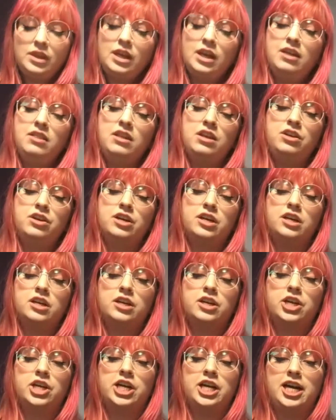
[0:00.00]
And then you're going
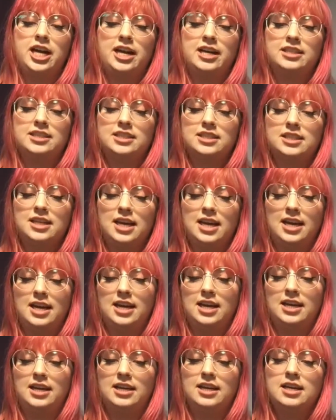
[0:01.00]
to create
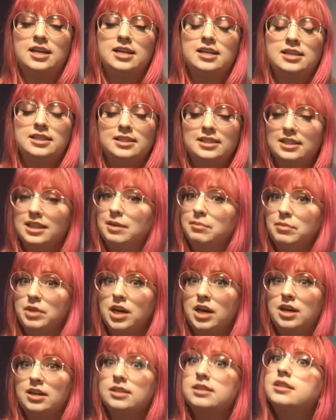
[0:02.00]
a slip
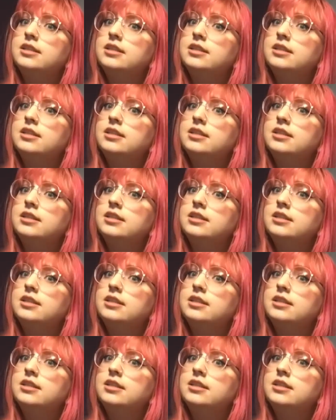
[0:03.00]
knot.